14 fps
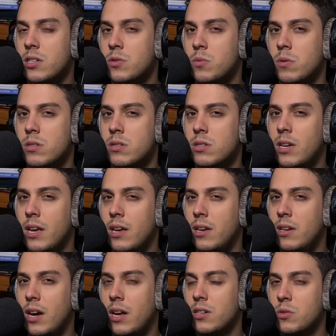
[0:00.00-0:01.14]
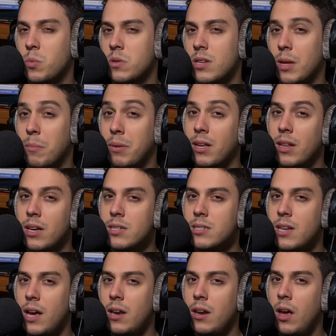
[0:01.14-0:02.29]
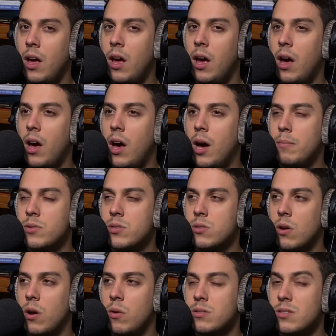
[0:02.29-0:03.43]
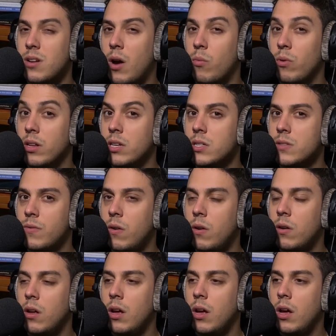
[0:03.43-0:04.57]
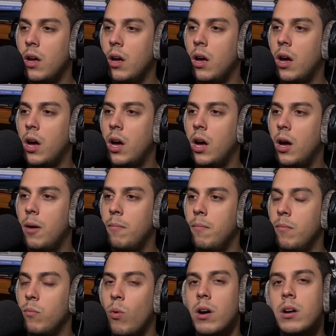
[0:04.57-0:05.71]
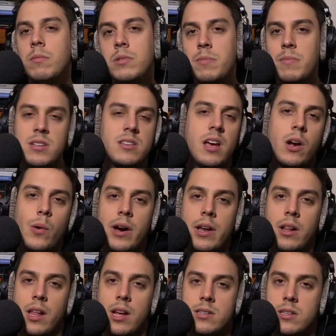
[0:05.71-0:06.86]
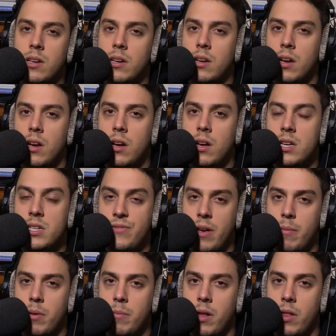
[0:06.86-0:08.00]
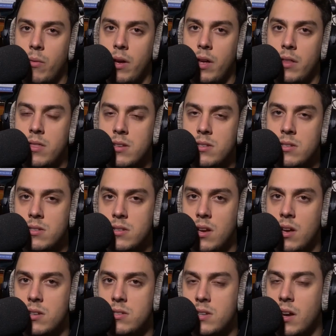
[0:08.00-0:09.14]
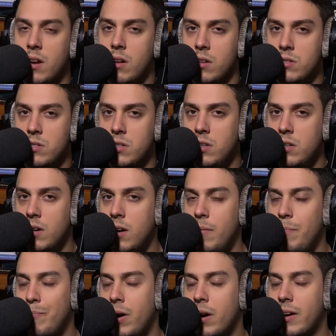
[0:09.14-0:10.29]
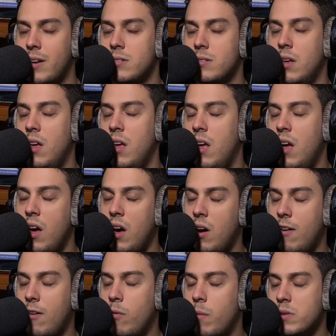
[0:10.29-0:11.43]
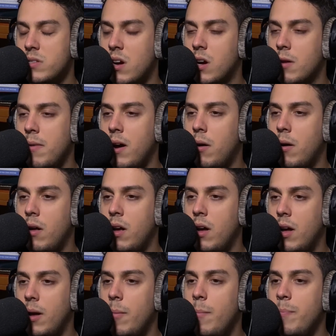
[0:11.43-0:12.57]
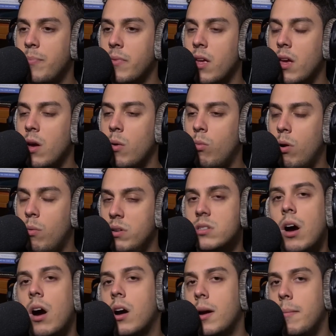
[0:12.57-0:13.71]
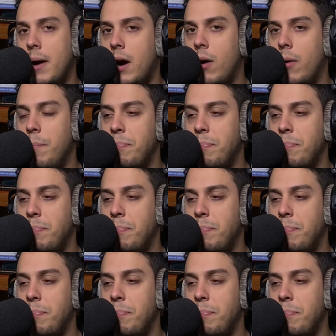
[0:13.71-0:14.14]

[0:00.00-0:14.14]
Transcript: wants to. He kind of just wants to like be like his dad. Um, so it's not really his fault. Um, welcome to me psychoanalyzing uh, his family. By the way, this is a psychology um, podcast uh, where we talk about um, where we talk about.